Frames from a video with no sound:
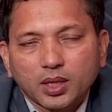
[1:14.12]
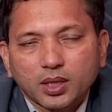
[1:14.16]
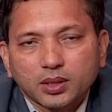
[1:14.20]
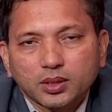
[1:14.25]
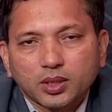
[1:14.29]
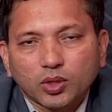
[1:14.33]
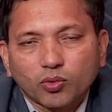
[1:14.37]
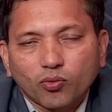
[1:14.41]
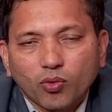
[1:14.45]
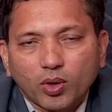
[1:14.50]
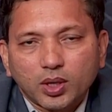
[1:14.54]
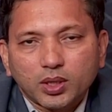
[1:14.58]

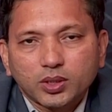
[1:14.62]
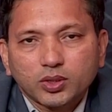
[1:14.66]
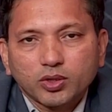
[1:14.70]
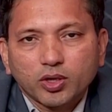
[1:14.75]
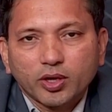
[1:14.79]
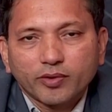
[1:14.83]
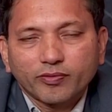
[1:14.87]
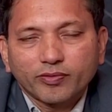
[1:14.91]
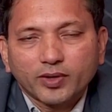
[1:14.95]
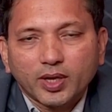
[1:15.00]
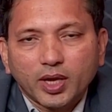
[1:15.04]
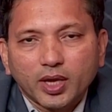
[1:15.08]
the quality
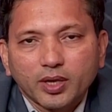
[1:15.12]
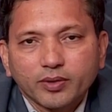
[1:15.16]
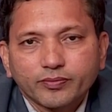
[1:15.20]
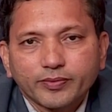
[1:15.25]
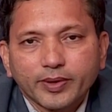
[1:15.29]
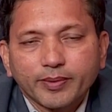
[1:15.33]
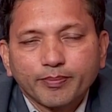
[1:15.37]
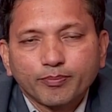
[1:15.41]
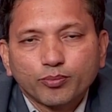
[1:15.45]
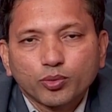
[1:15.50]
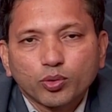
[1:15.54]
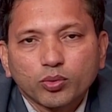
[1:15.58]
of life
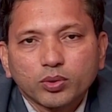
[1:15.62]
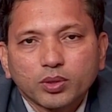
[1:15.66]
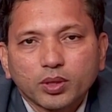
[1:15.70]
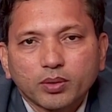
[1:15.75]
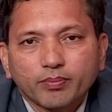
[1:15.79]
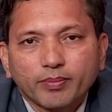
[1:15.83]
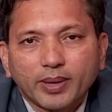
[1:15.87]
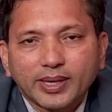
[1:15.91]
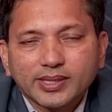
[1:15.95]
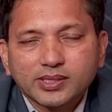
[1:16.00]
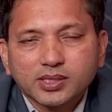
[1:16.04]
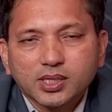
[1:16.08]

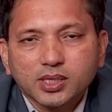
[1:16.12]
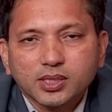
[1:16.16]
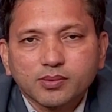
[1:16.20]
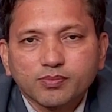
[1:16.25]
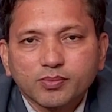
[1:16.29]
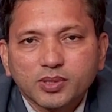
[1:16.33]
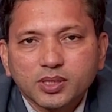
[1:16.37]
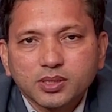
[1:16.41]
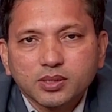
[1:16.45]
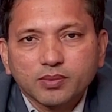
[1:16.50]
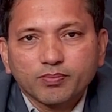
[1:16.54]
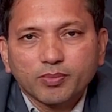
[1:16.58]
improved by 6
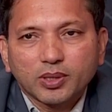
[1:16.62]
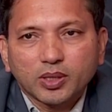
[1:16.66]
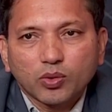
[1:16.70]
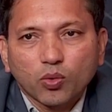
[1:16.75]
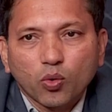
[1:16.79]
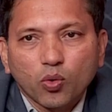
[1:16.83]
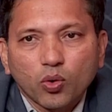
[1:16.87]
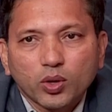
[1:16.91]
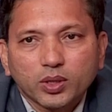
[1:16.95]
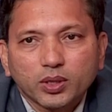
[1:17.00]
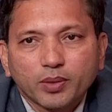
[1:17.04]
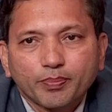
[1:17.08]
months, but
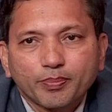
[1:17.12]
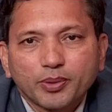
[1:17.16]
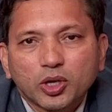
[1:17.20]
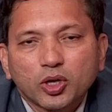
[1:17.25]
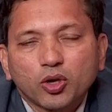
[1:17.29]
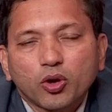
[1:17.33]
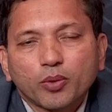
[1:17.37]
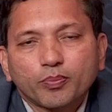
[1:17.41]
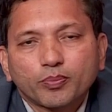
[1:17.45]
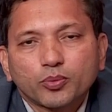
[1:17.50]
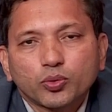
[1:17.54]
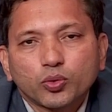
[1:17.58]
over the
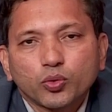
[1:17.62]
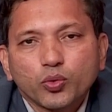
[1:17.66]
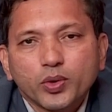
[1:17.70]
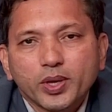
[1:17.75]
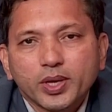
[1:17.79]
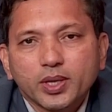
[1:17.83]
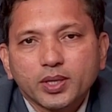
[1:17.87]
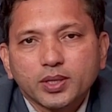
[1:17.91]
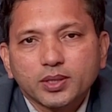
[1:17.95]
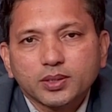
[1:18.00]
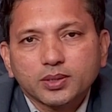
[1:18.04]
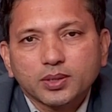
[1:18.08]
period of 2
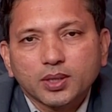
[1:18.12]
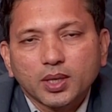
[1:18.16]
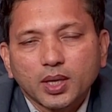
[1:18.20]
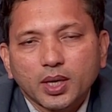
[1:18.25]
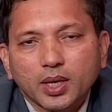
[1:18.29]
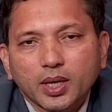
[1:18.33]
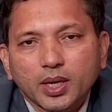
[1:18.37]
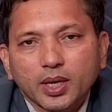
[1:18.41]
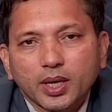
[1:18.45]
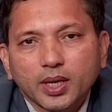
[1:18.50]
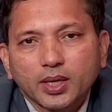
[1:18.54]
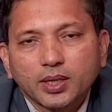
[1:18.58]
years
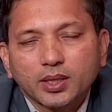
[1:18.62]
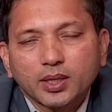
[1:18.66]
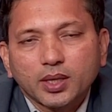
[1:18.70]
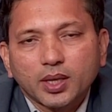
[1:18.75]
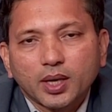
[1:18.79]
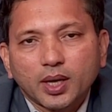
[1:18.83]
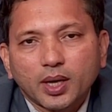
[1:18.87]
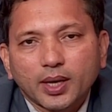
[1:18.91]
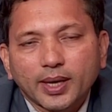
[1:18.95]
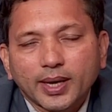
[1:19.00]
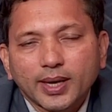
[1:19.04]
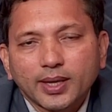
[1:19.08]
it
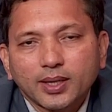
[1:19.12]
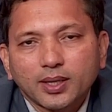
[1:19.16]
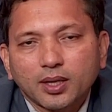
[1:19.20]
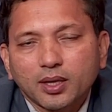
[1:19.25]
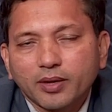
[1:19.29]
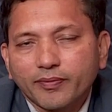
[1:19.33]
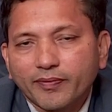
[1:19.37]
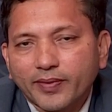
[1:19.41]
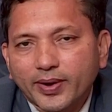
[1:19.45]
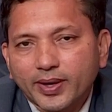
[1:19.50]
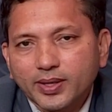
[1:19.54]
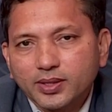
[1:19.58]
again
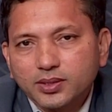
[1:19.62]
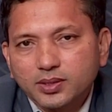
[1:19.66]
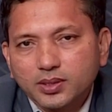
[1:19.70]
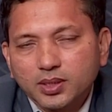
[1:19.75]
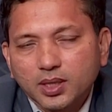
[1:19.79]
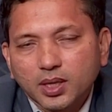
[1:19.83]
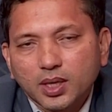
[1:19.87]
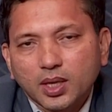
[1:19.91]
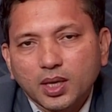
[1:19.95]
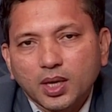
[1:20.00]
nullifies.